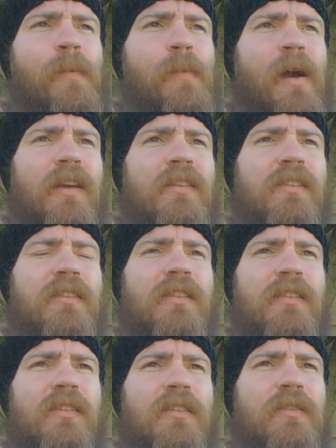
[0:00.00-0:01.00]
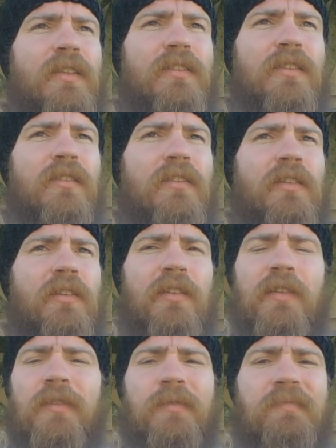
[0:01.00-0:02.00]
I could just see stuff that's just
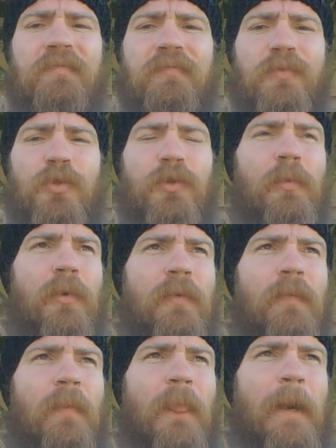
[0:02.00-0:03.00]
clearly tripping.